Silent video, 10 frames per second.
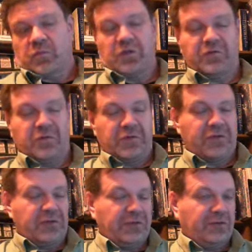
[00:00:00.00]
Our
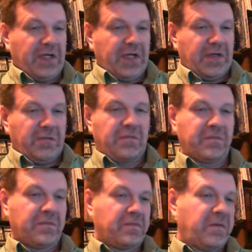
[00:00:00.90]
furniture is fine.
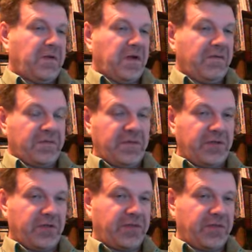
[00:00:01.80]
We love our
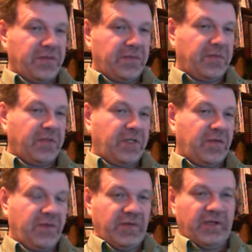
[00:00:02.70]
furniture.
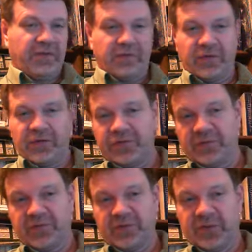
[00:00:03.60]
We've loved our furniture
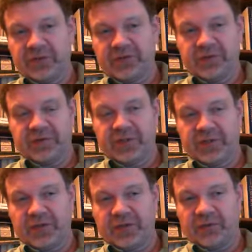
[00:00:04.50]
for the past
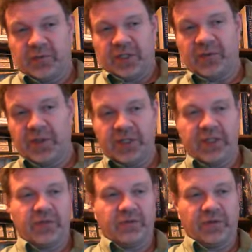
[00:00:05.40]
15 years. Why do we
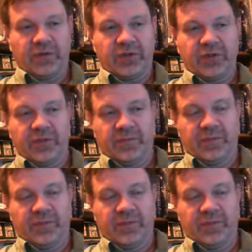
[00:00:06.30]
need new furniture?